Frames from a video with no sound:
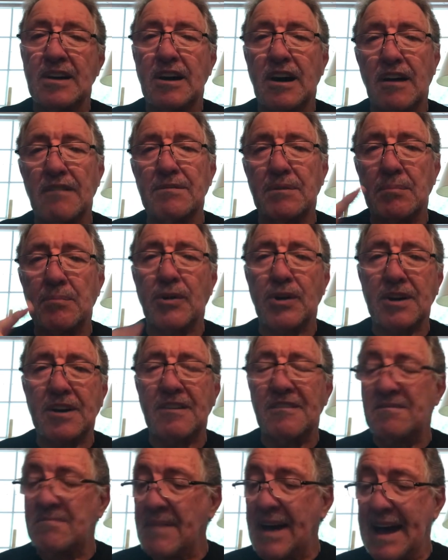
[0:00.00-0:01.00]
of the book
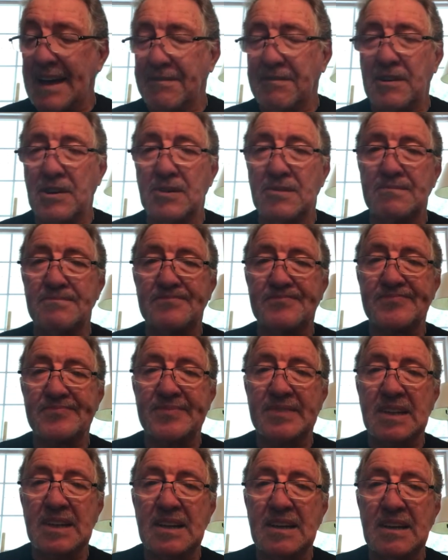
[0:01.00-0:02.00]
of Matthew.
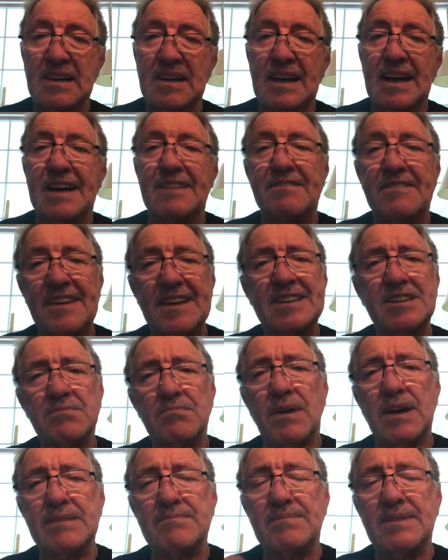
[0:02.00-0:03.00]
And this
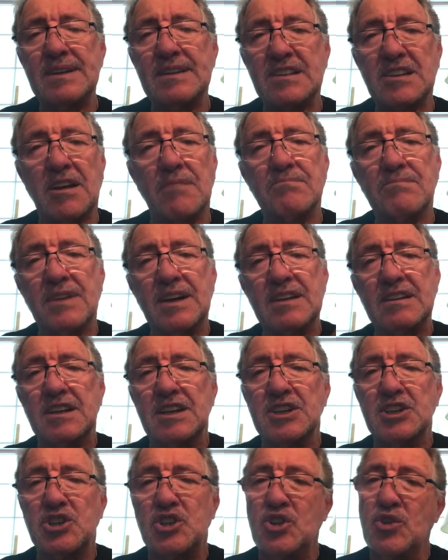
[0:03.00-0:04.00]
might be something
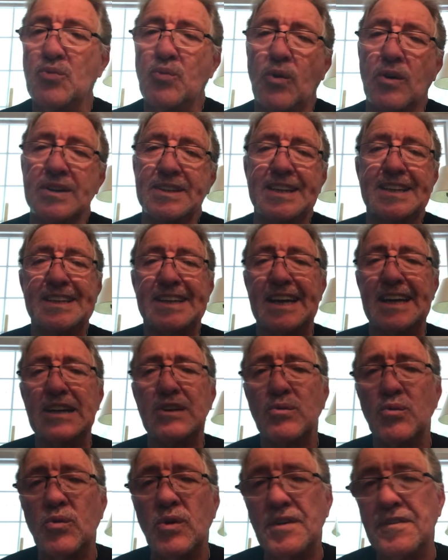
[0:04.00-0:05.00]
that you want to
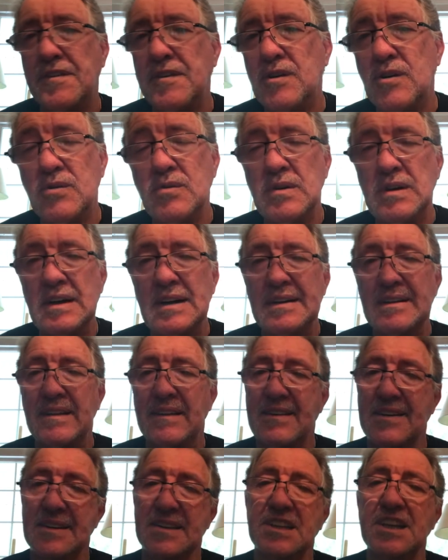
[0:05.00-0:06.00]
take with you
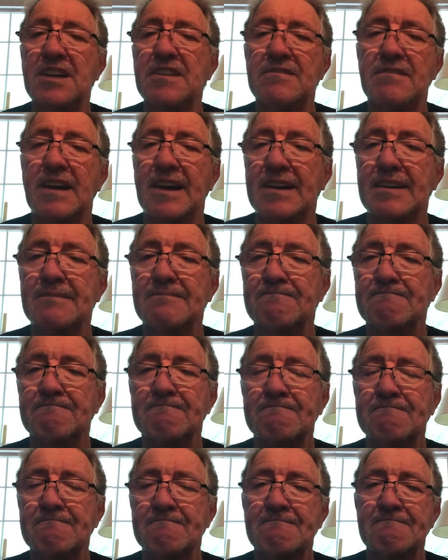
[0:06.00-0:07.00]
this evening,
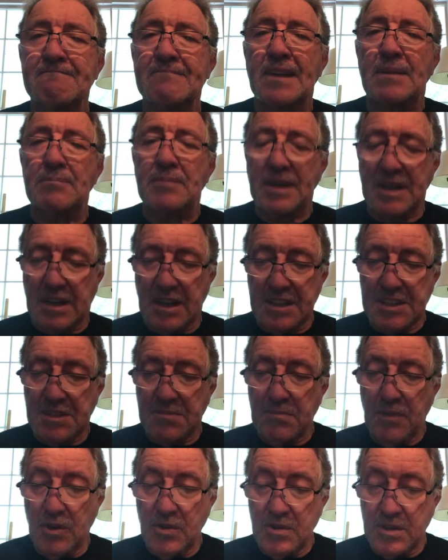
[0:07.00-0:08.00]
because
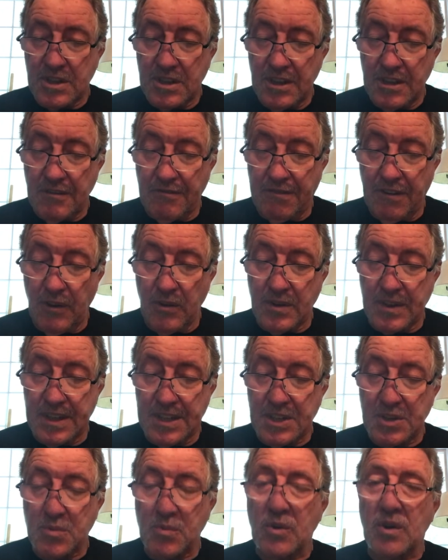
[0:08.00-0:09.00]
most of the
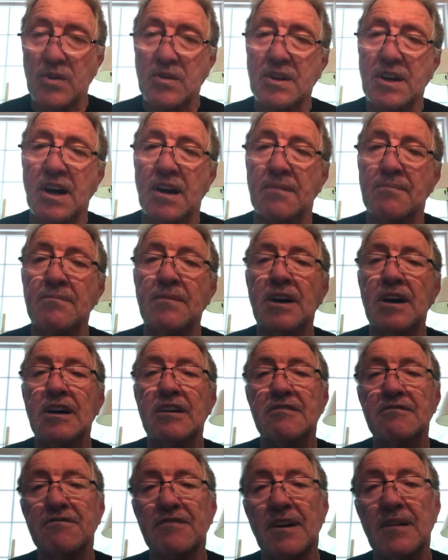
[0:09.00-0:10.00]
focus will come
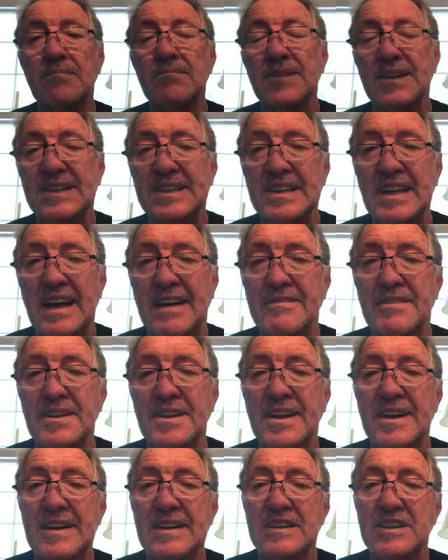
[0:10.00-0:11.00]
from the
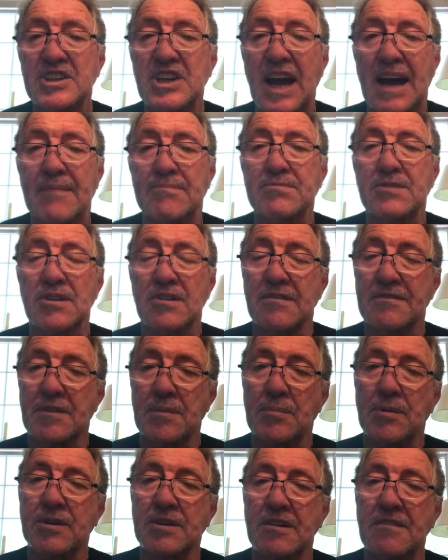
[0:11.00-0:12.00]
seventh chapter of the
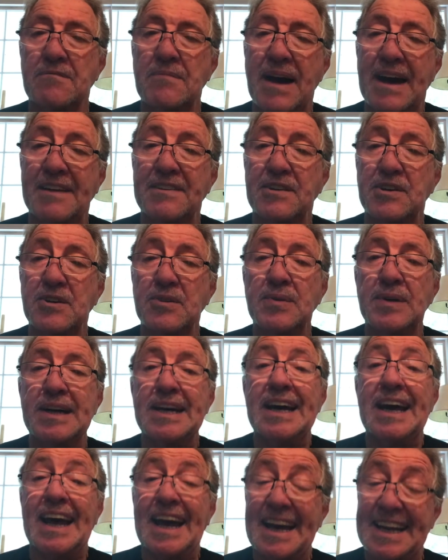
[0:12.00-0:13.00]
book of Matthew.
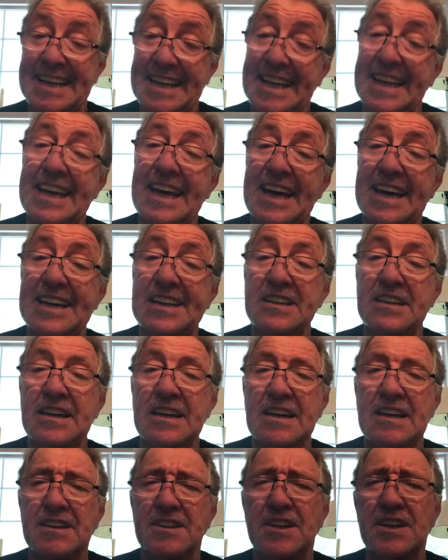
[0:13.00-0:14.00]
And again,
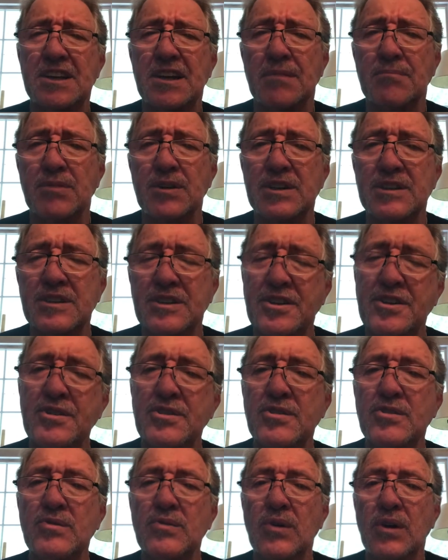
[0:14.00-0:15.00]
the number
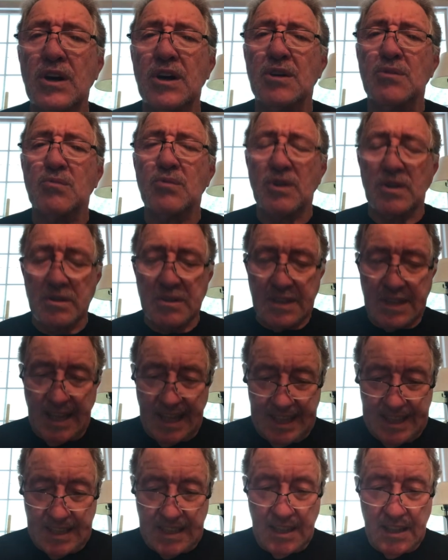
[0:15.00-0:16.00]
two will
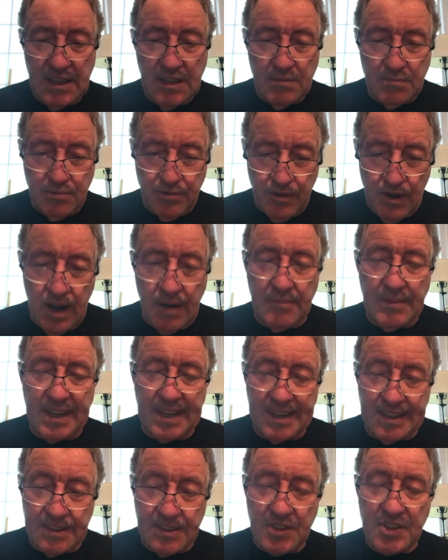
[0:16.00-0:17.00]
take
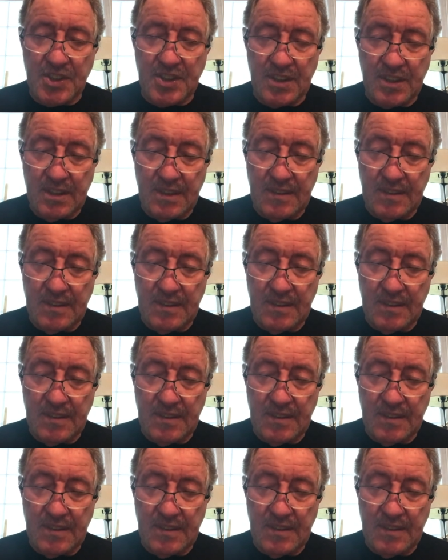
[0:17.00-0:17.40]
prominence.